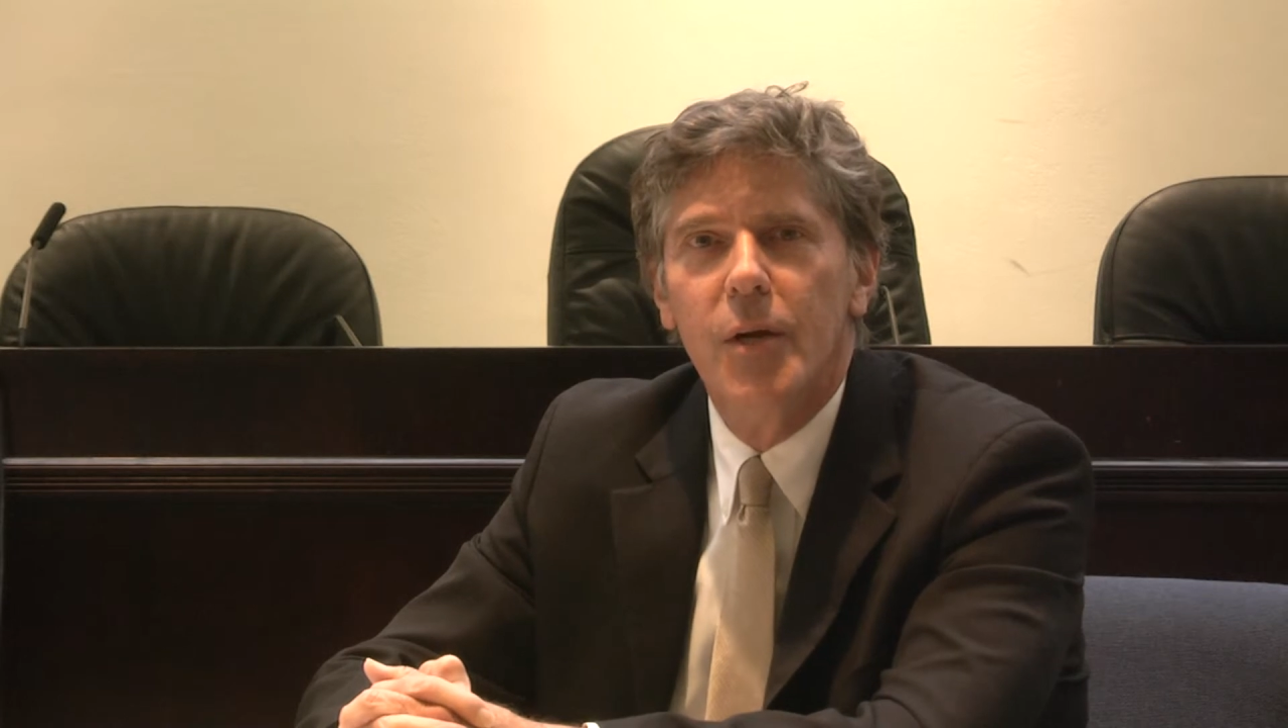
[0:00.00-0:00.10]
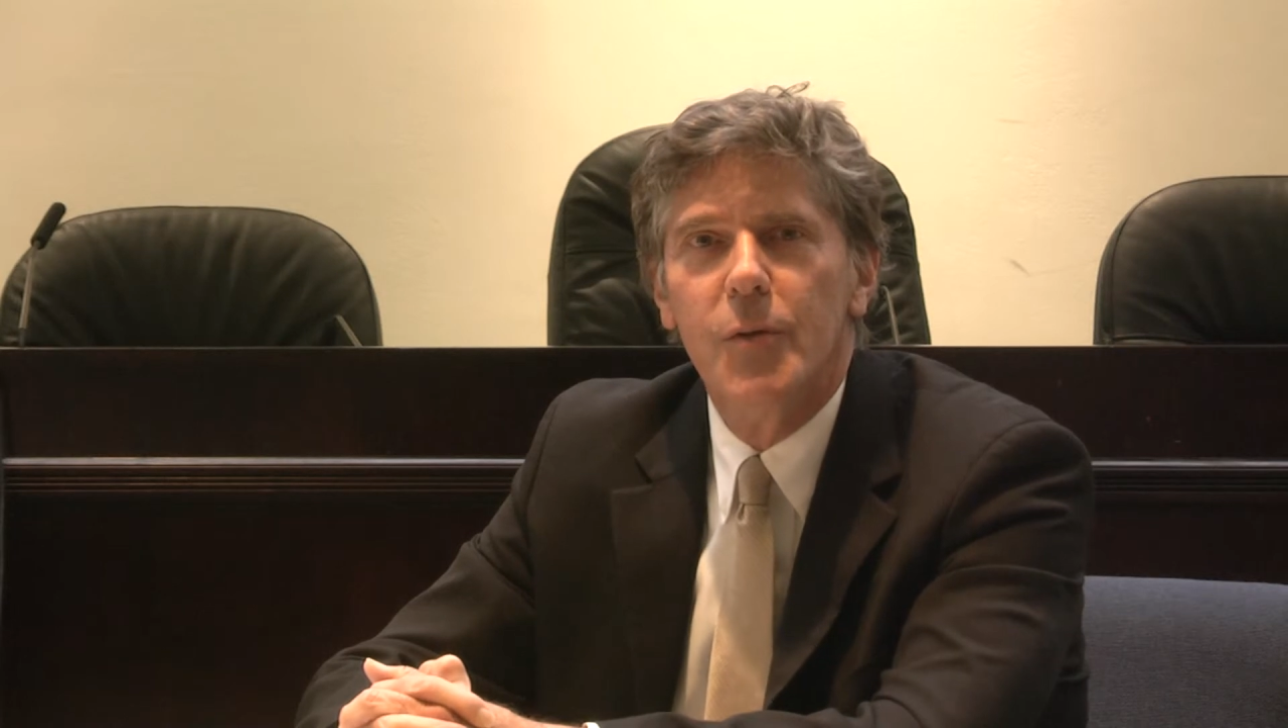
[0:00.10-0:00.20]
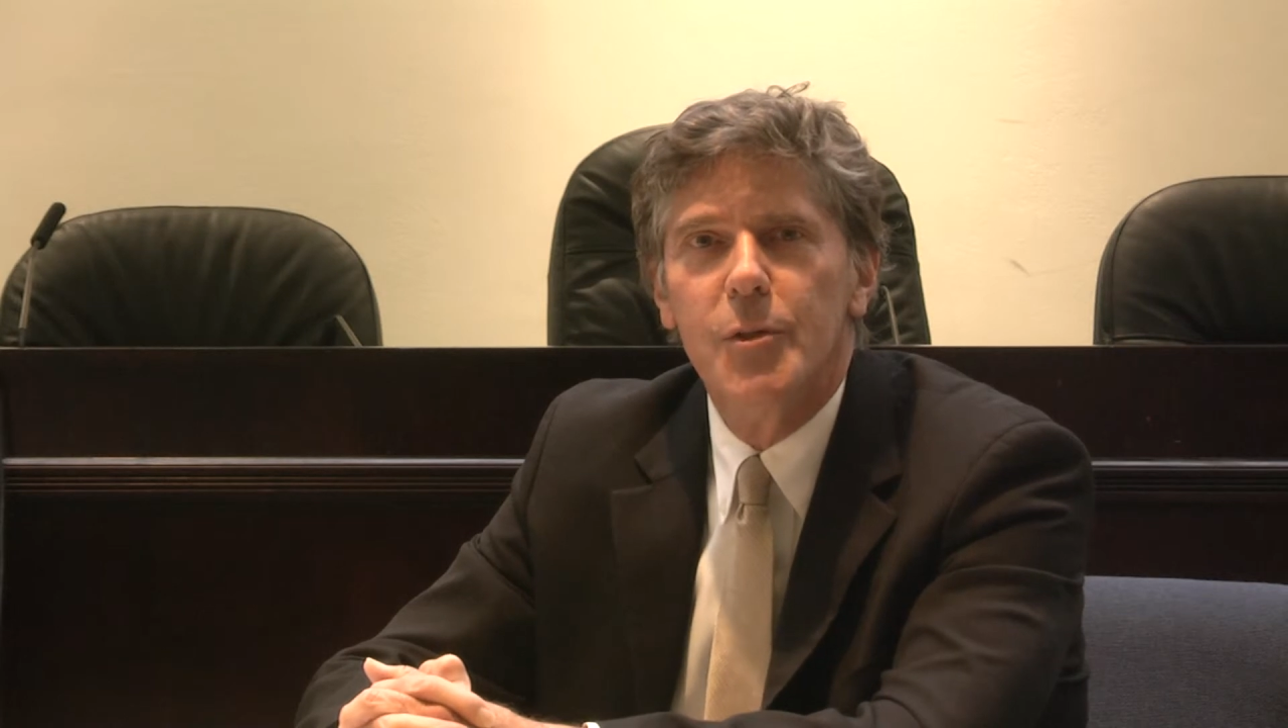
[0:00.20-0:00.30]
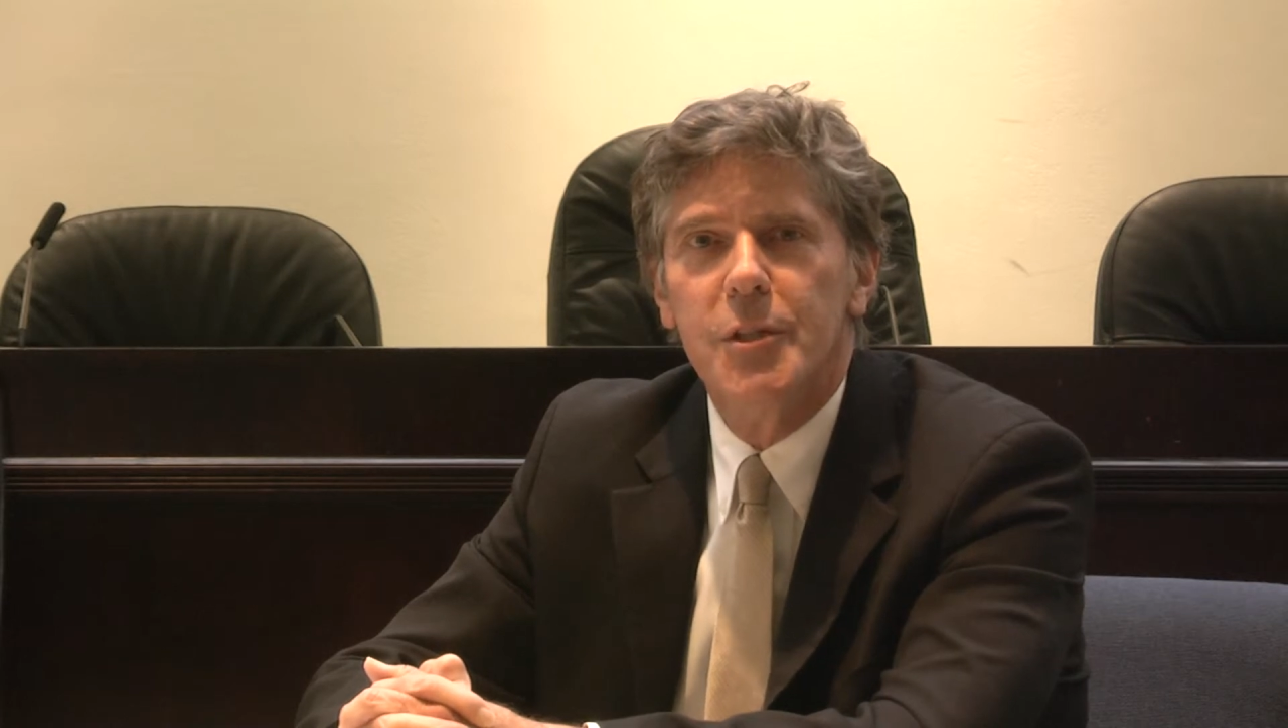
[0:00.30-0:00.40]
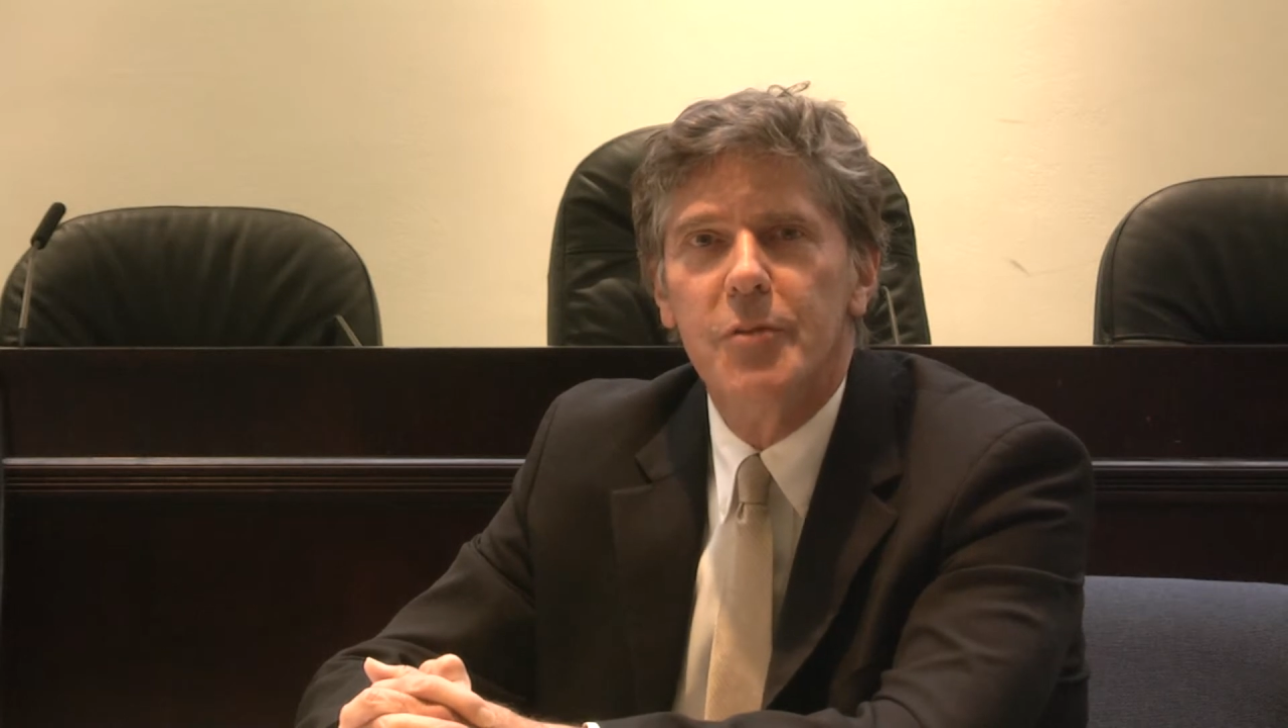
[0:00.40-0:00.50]

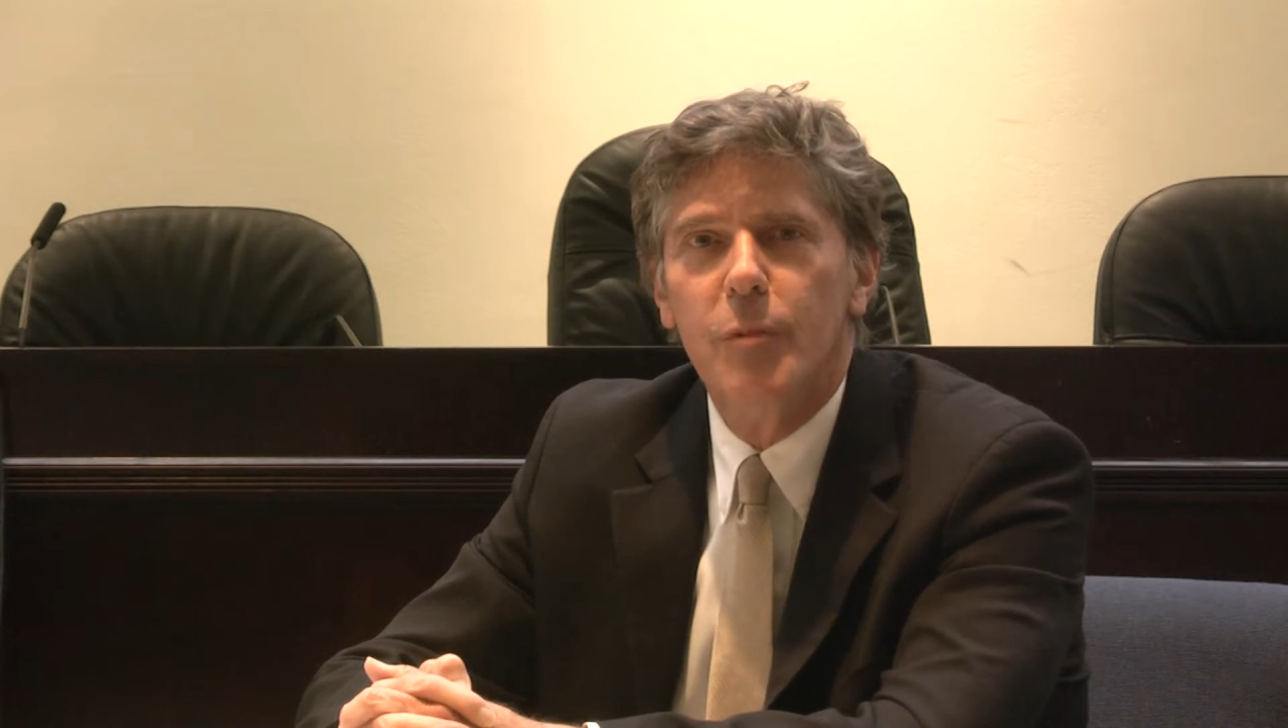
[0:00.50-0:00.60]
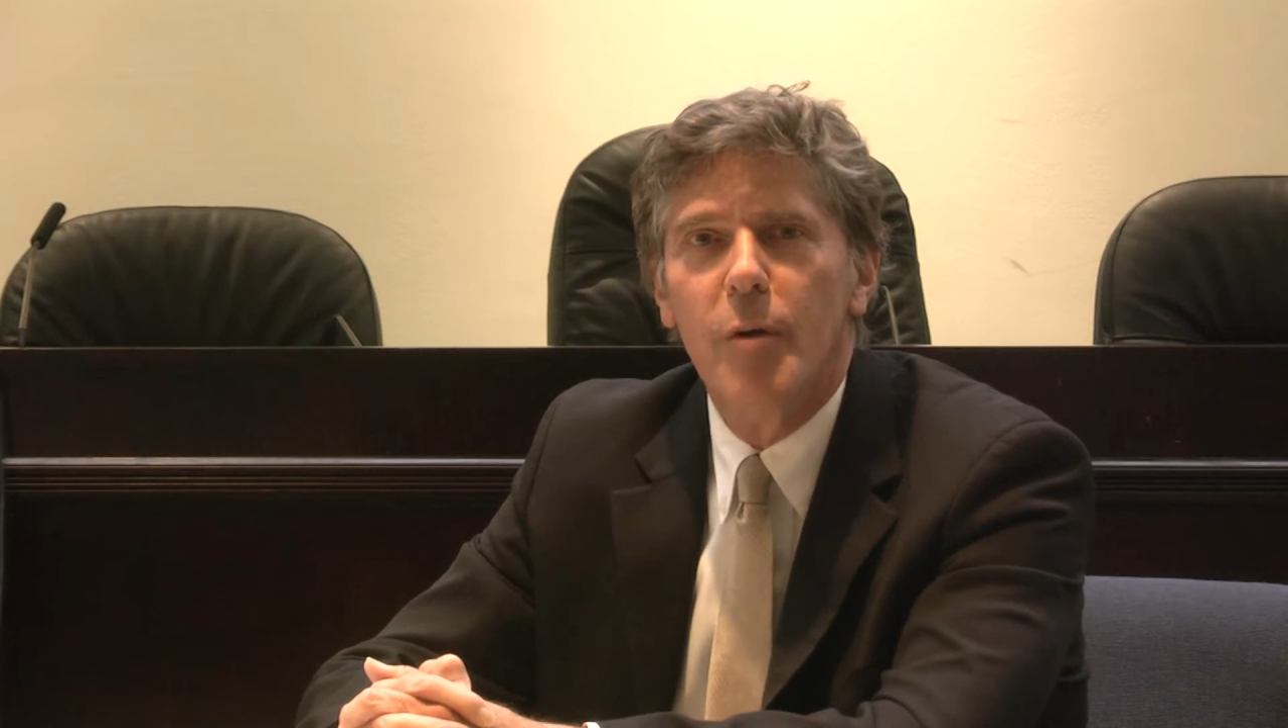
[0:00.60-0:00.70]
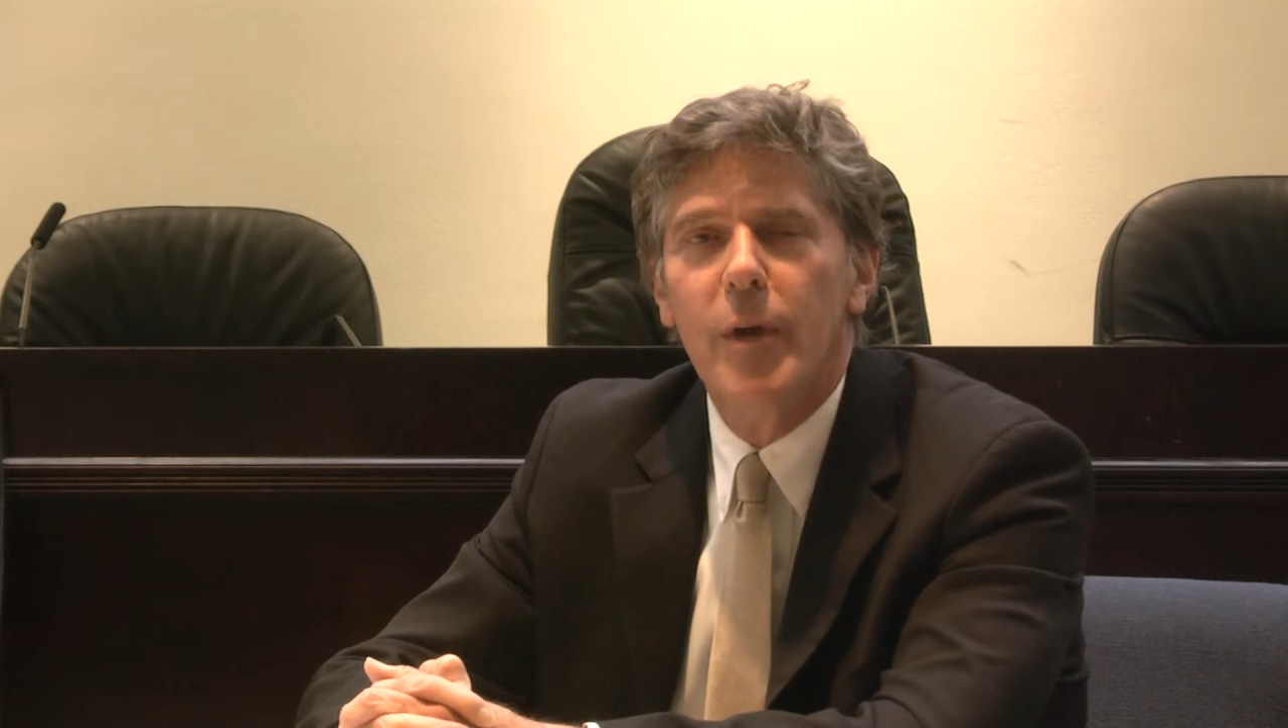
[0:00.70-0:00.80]
received my